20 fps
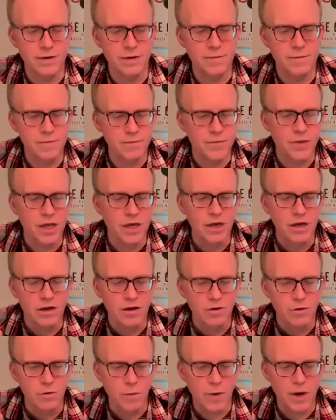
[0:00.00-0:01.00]

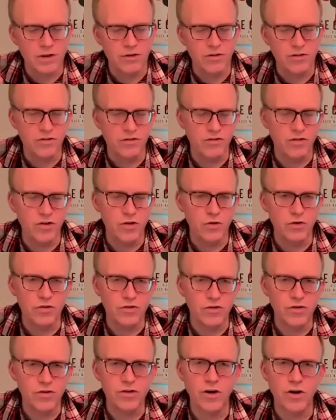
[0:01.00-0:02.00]
We might do
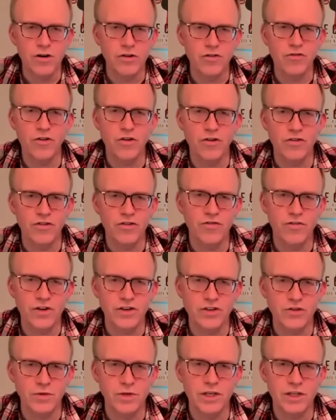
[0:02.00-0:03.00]
two chord songs the
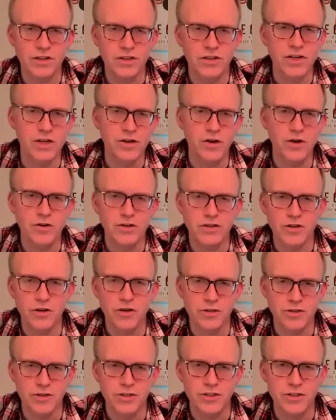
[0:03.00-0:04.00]
first week, 3 chord
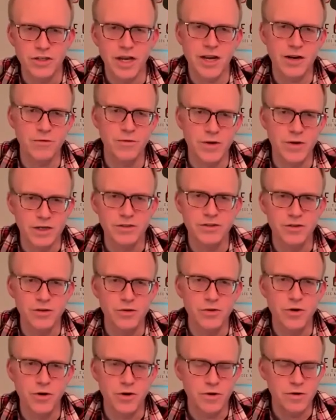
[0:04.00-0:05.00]
songs the second week,
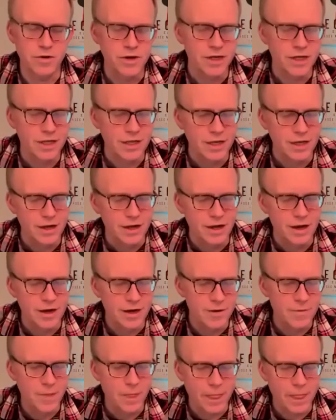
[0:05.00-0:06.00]
so
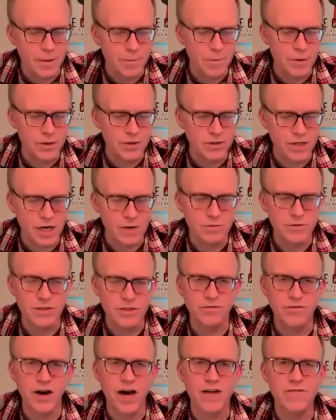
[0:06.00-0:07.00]
on. Build it up
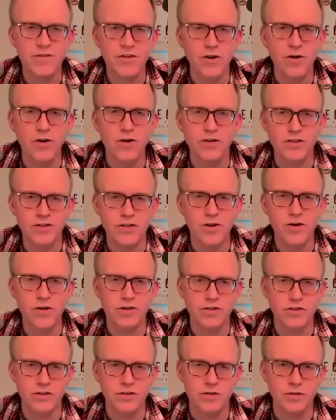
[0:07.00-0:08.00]
to 5 chord
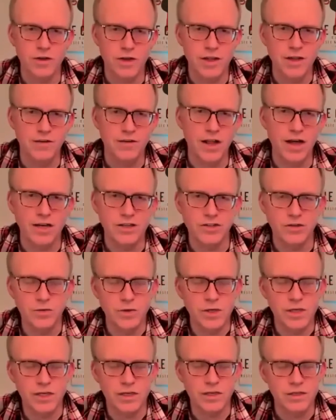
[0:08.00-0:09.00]
songs in the last
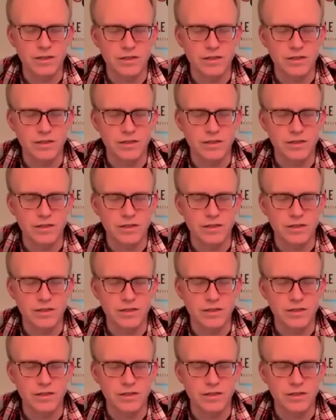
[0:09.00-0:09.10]
week,